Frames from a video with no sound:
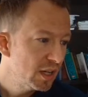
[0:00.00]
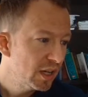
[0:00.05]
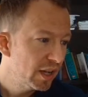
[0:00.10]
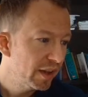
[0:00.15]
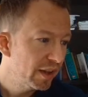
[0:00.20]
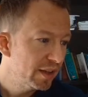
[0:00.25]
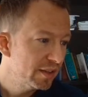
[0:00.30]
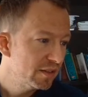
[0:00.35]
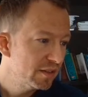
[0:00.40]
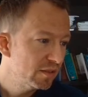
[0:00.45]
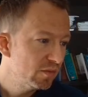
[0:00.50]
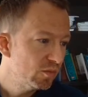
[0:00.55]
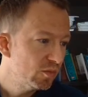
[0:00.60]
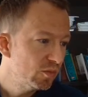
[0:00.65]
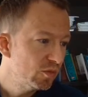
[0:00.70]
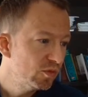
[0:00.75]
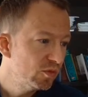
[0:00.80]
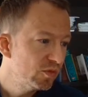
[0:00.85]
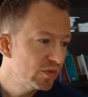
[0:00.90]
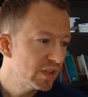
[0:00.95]
as it
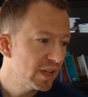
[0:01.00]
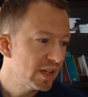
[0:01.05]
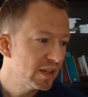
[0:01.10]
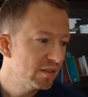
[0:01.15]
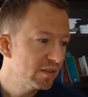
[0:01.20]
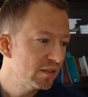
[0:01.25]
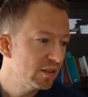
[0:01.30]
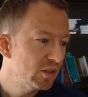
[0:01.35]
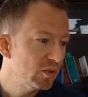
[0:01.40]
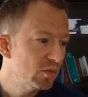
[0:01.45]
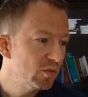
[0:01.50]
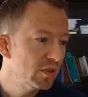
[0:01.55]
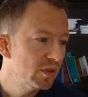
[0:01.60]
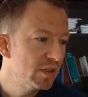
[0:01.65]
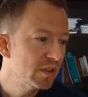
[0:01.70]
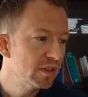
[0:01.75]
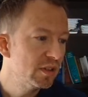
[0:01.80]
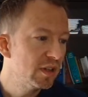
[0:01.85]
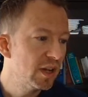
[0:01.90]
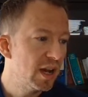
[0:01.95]
moves as a
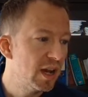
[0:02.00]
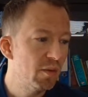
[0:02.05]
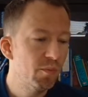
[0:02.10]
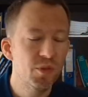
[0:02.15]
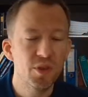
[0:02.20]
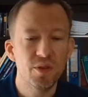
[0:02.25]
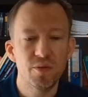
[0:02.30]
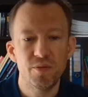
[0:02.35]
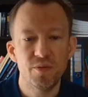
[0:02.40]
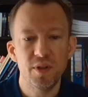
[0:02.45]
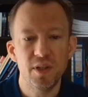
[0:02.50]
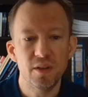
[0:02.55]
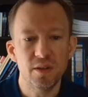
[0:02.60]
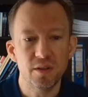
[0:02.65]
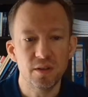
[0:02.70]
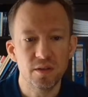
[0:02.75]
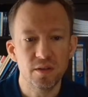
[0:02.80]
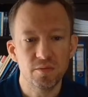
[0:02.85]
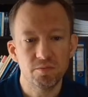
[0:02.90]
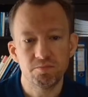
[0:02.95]
unit up the field.